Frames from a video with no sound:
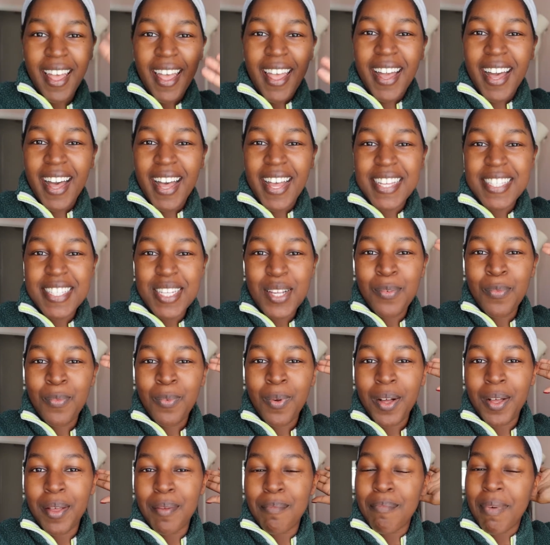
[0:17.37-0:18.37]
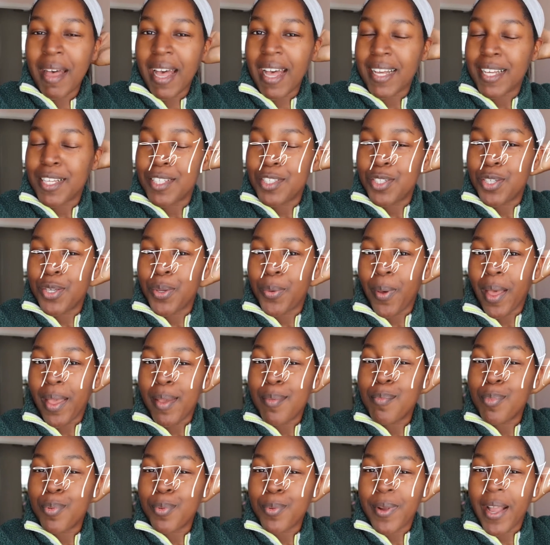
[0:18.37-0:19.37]
Hi guys, and welcome back to a
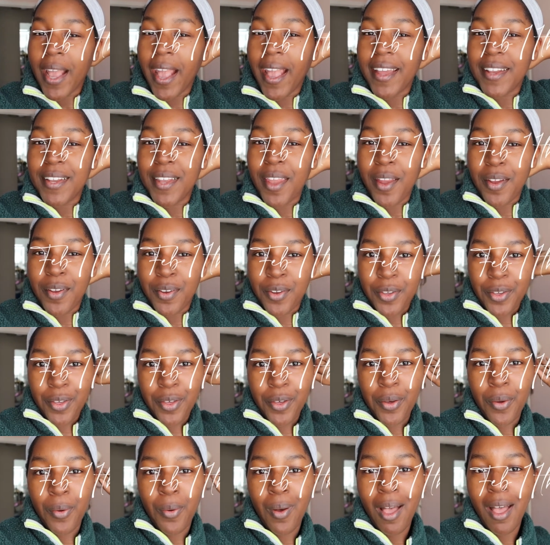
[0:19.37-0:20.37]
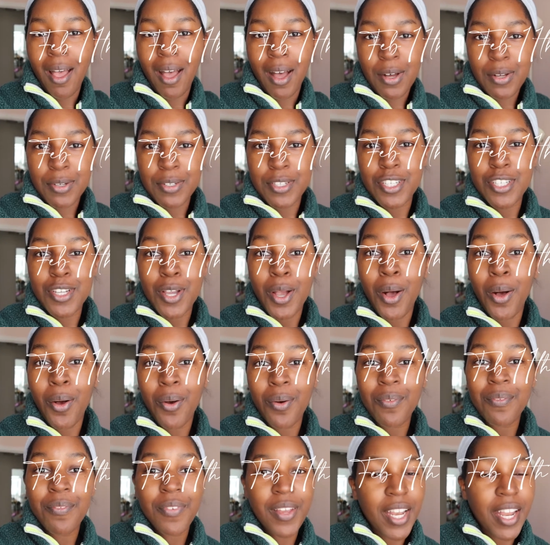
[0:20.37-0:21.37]
brand new house to
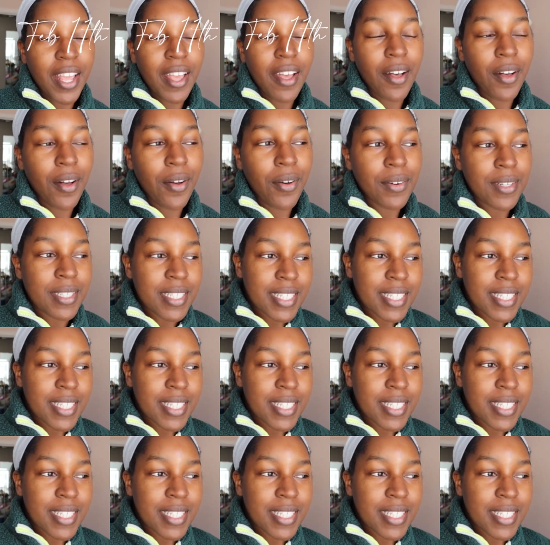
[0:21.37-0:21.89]
home video.